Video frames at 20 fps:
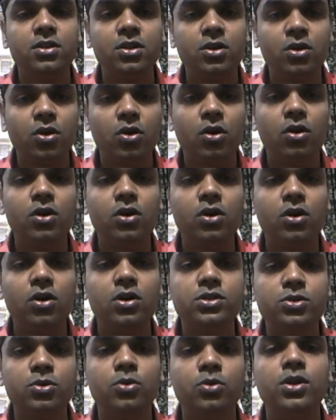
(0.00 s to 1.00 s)
the
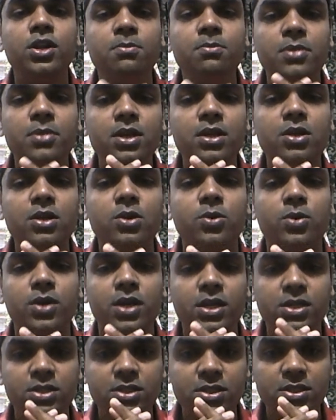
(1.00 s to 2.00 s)
cause, ODP,
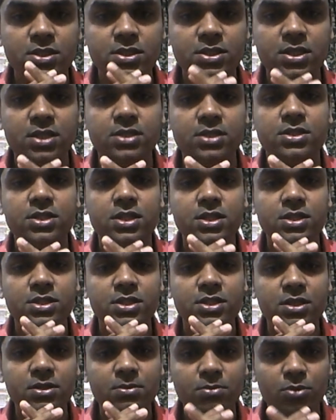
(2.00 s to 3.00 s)
location,
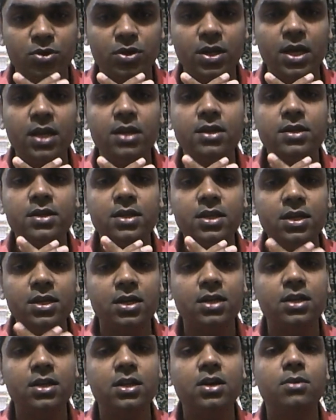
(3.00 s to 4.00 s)
sensation, modality,
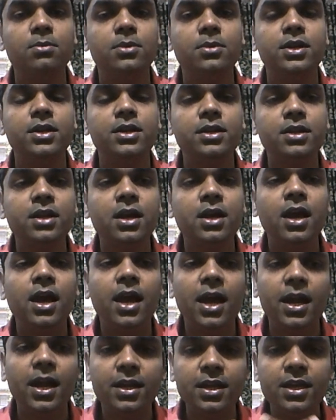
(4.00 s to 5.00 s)
concomitant,
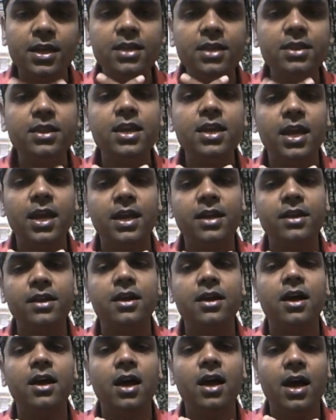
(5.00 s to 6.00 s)
and in the end,
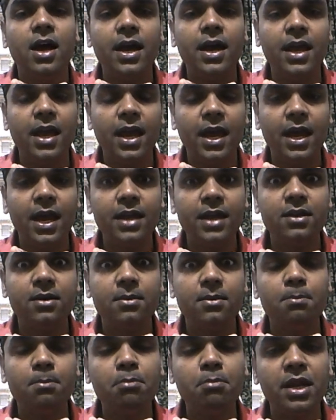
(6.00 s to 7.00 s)
I add
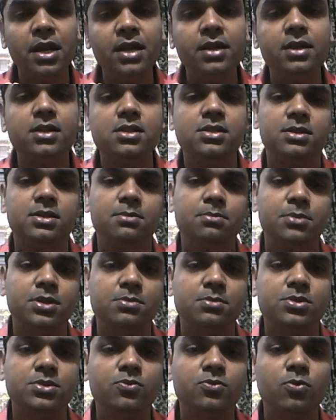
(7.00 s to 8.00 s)
mental symptoms.
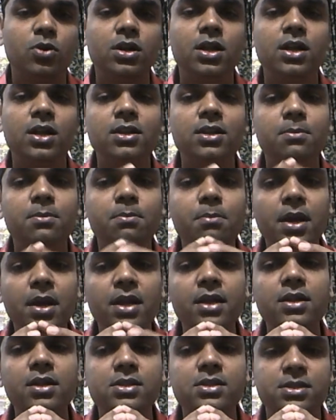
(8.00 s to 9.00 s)
What are the
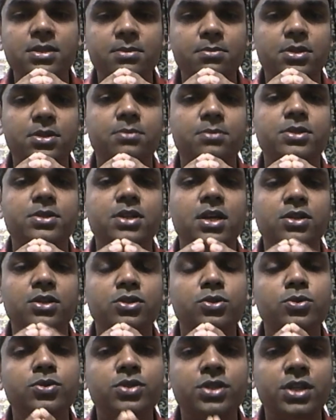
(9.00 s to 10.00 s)
mental symptoms
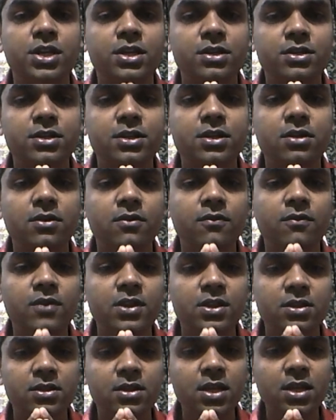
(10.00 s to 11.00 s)
associated with
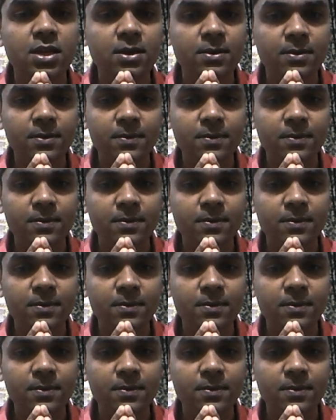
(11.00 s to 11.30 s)
the